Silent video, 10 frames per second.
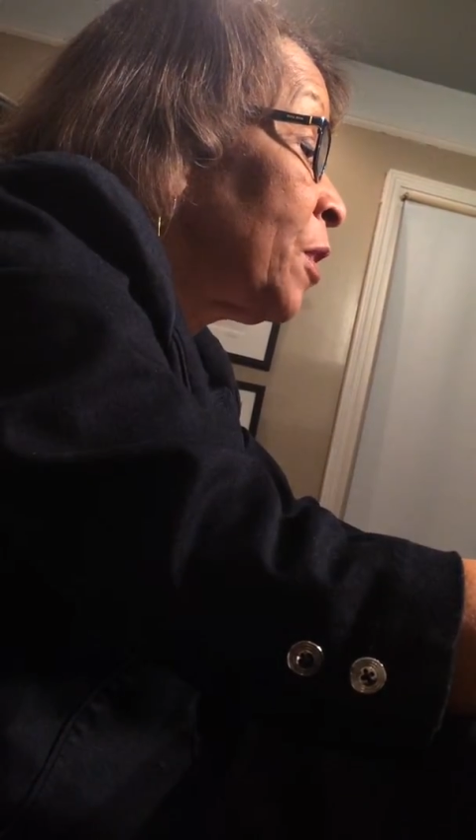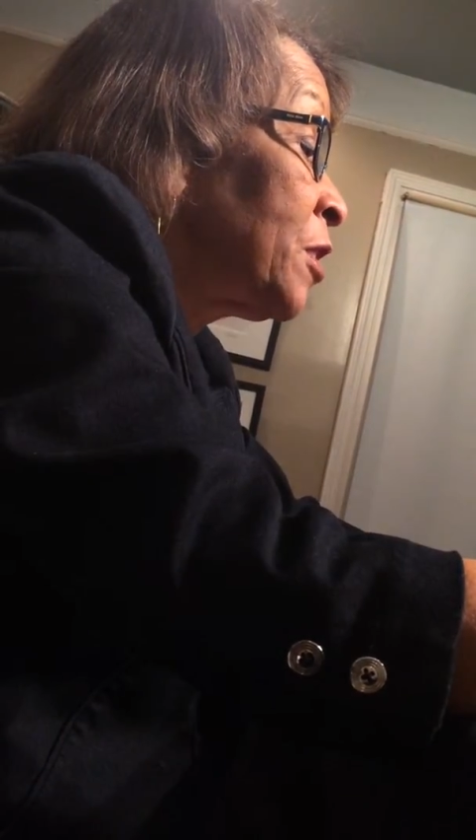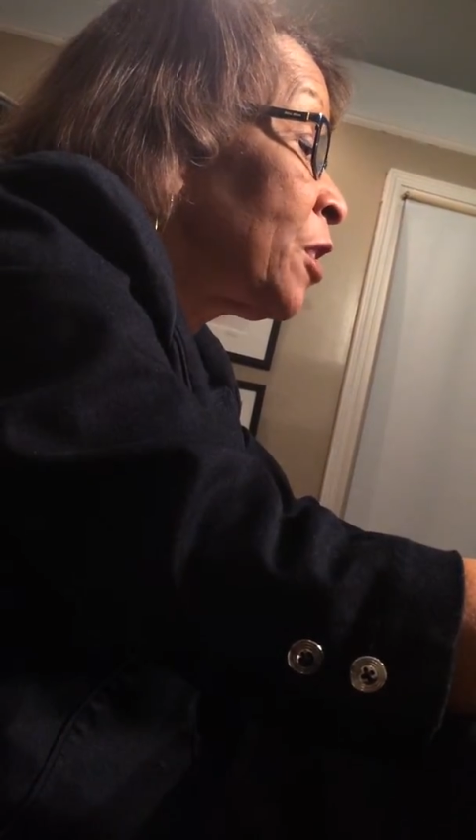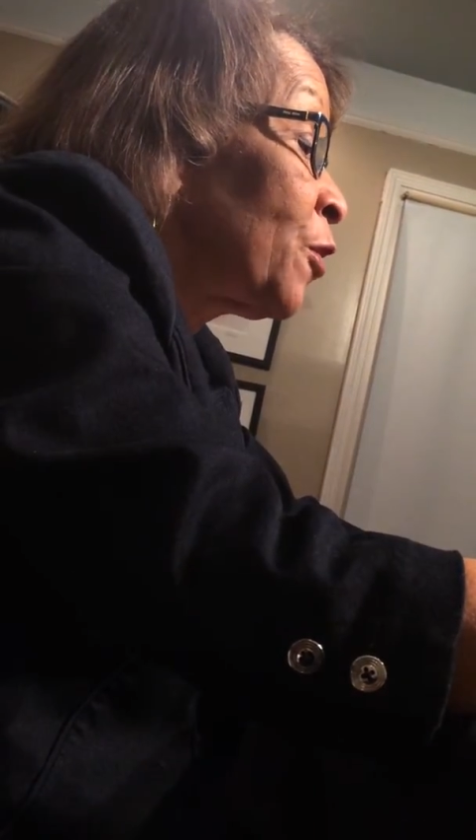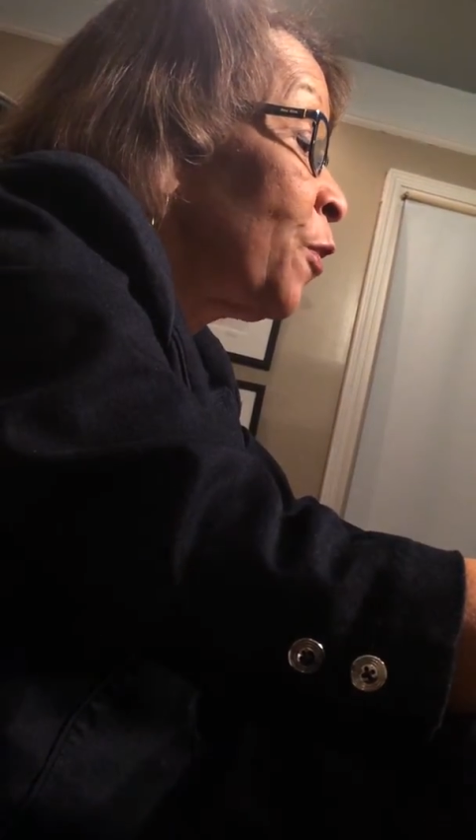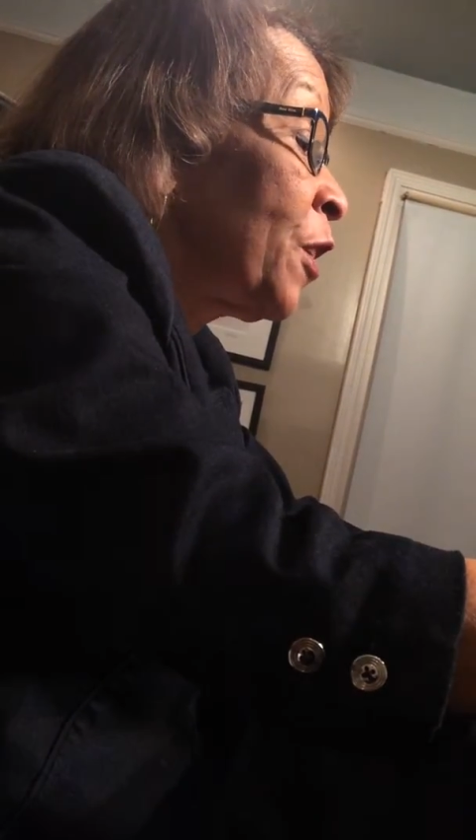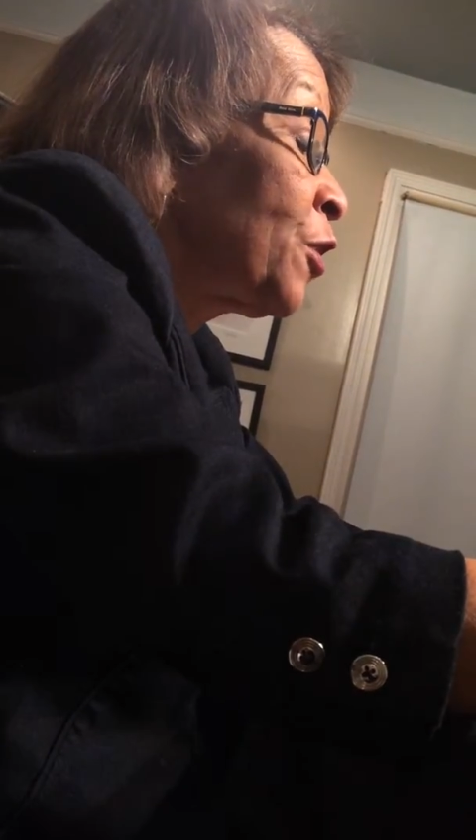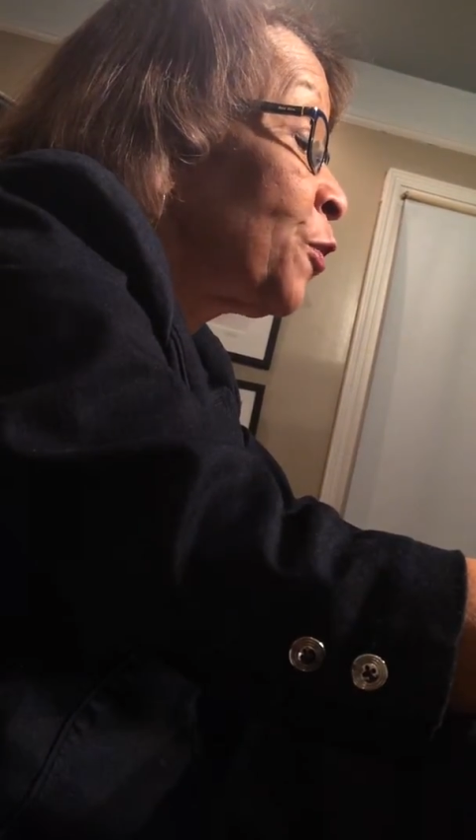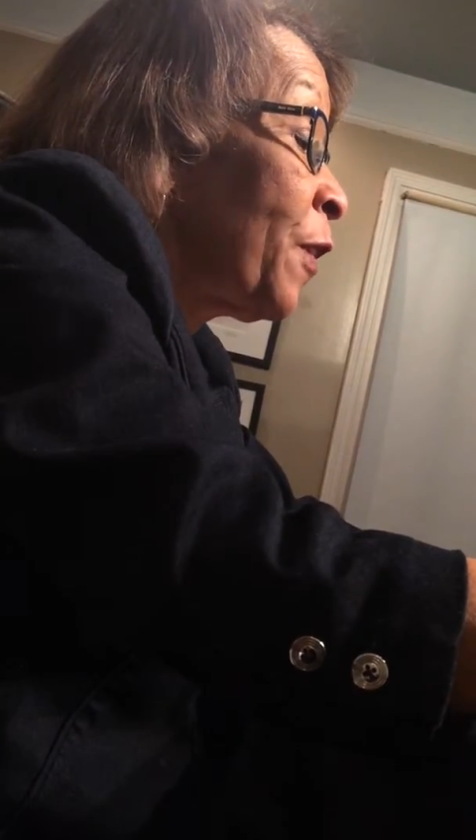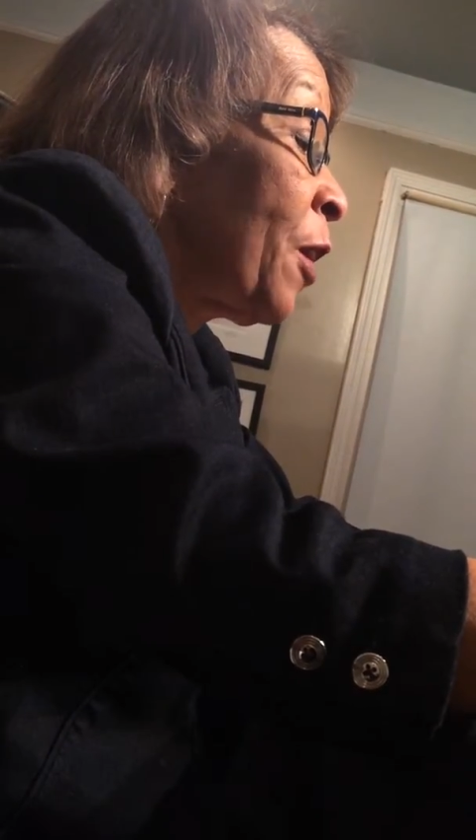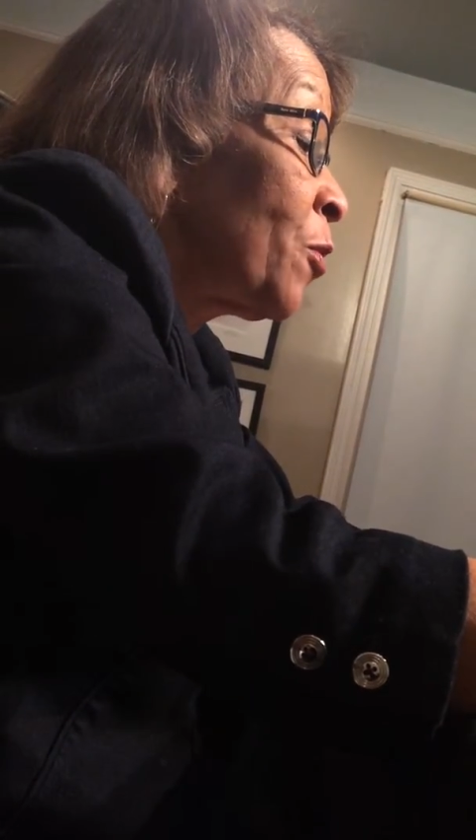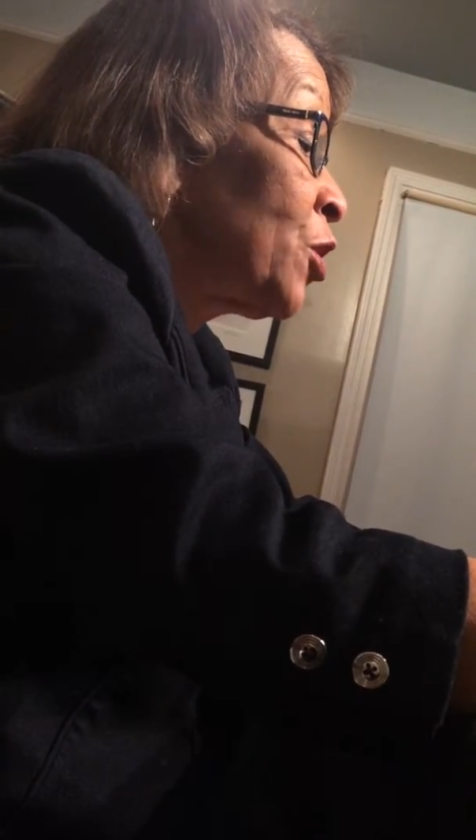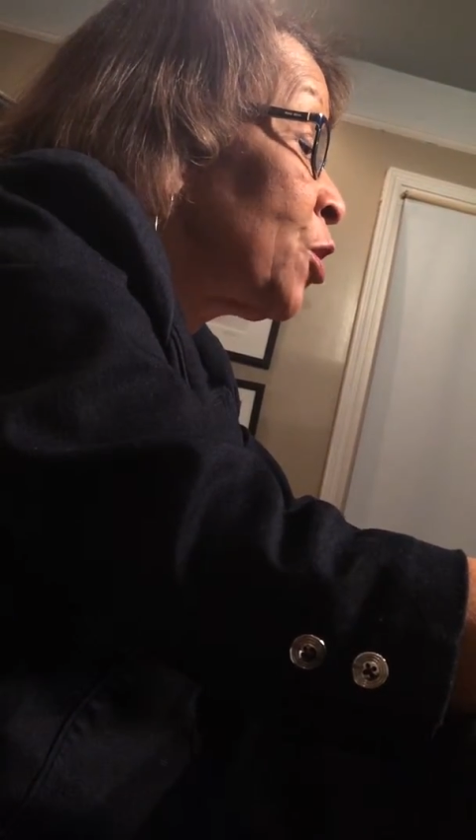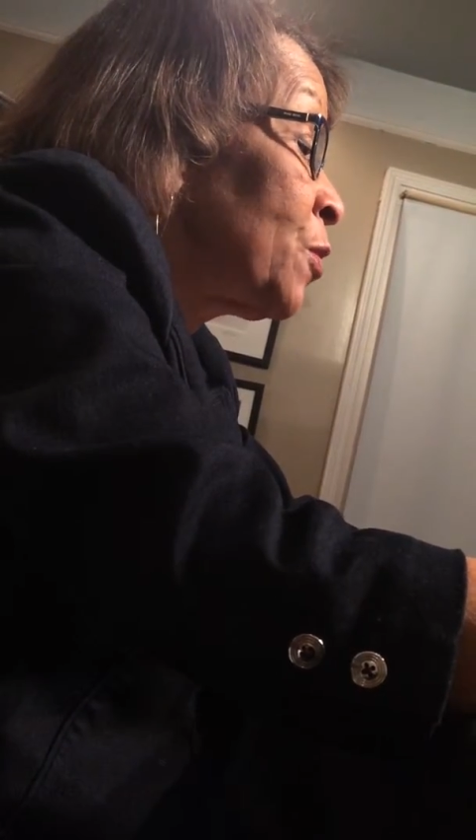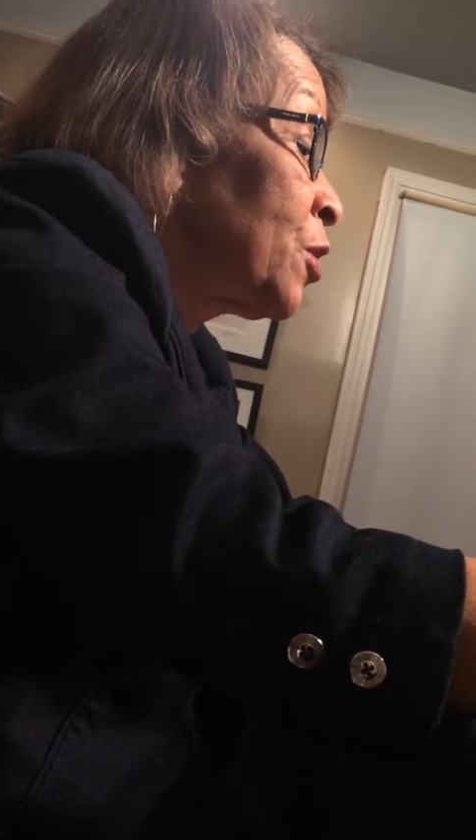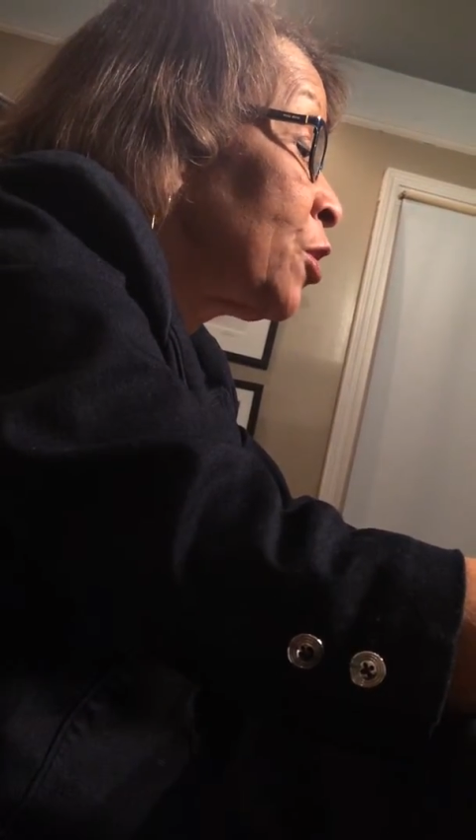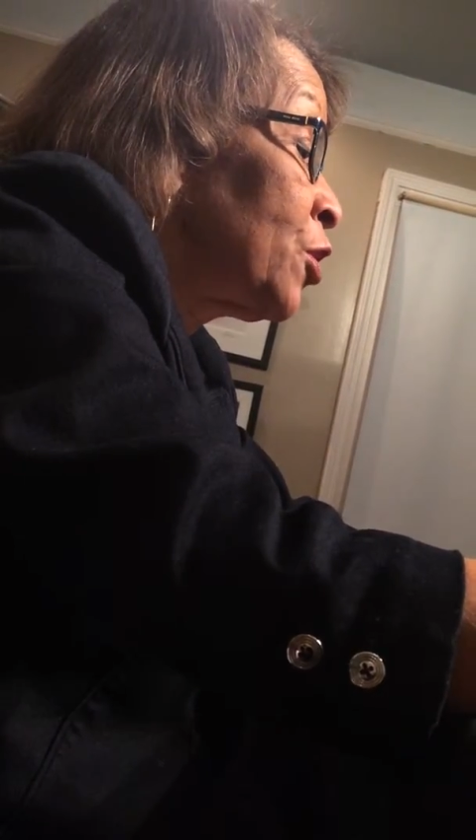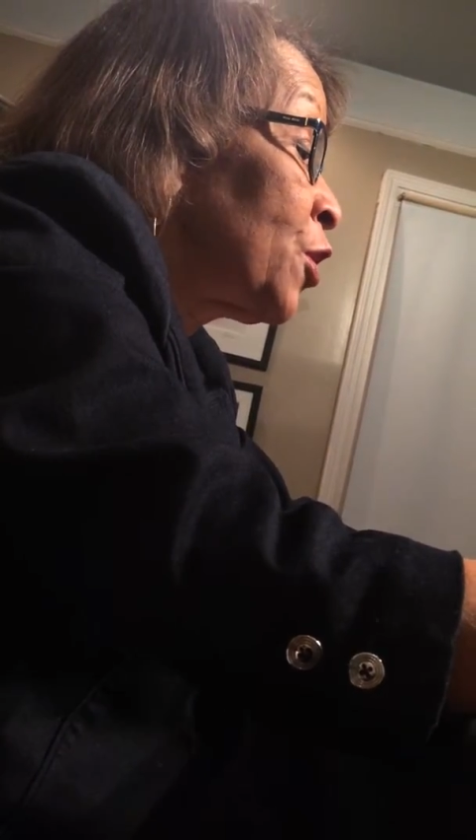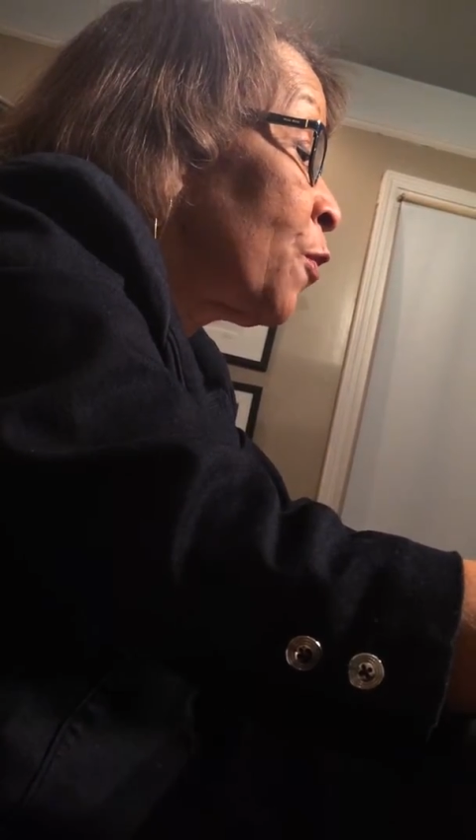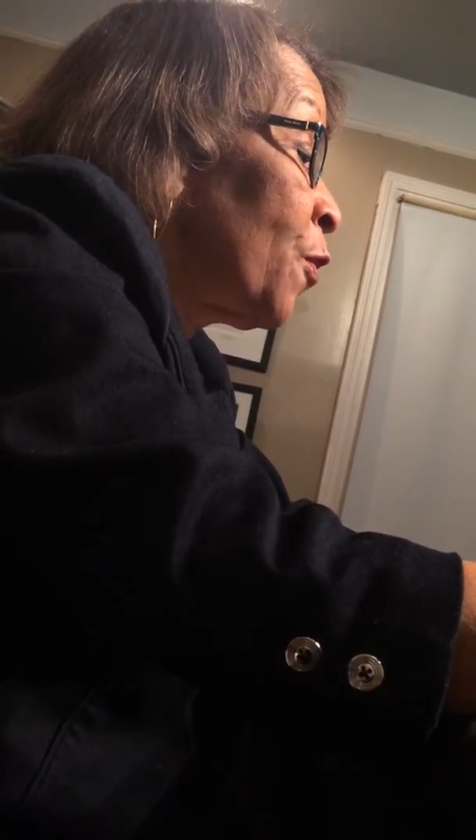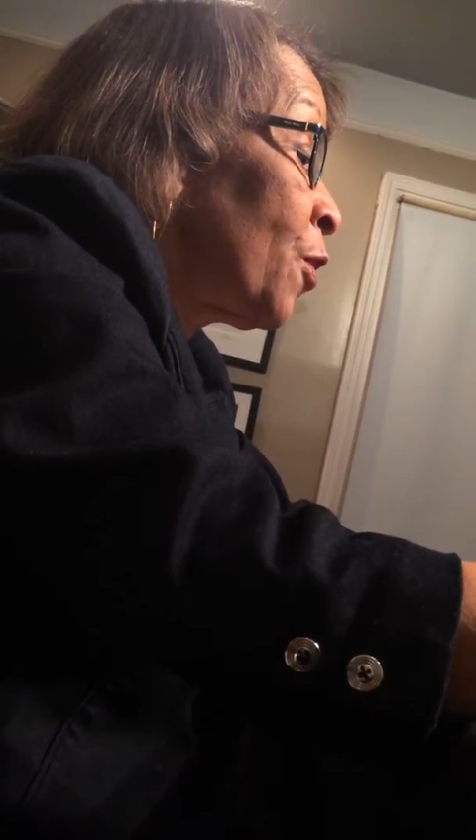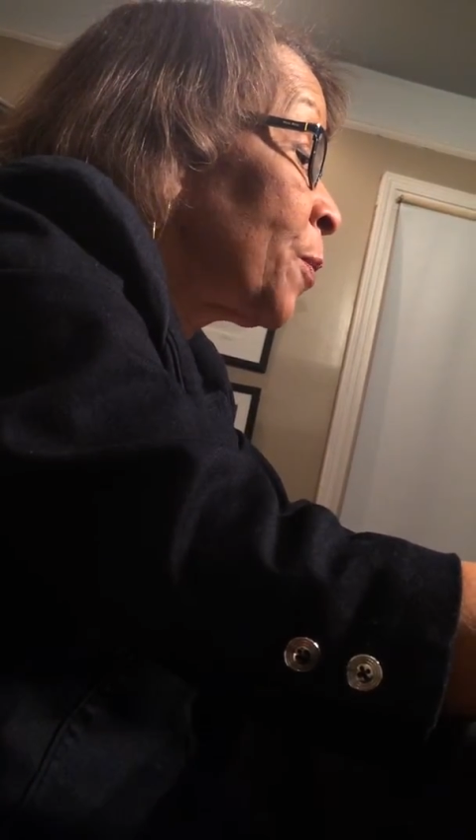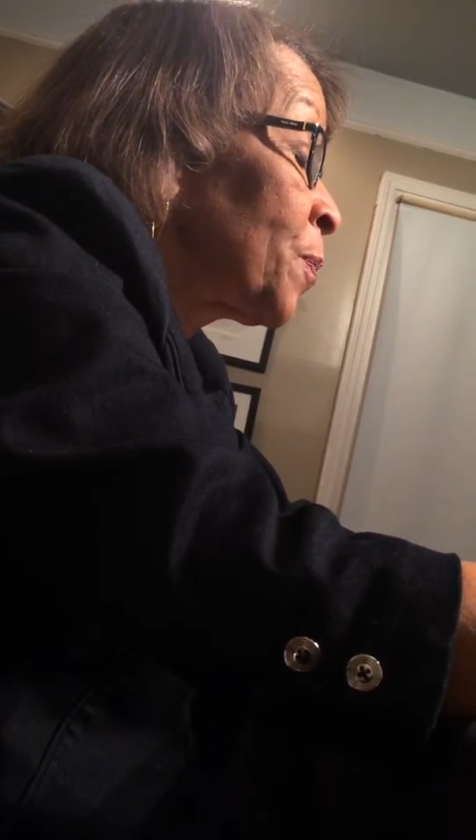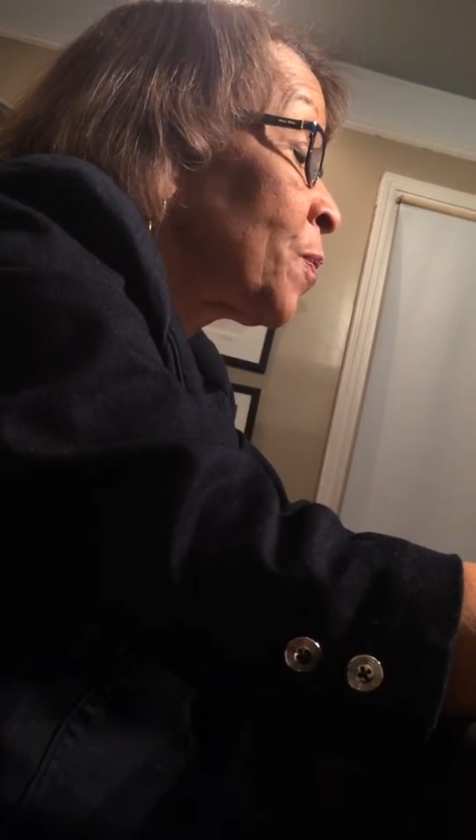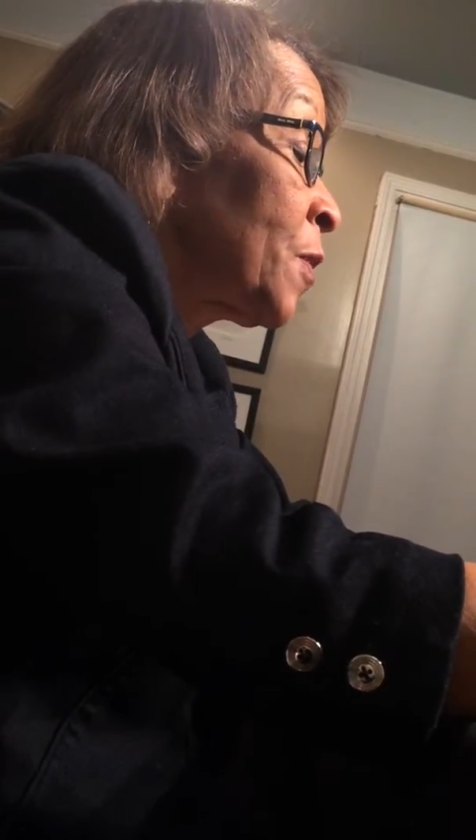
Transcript: until her fingers found what she was searching for.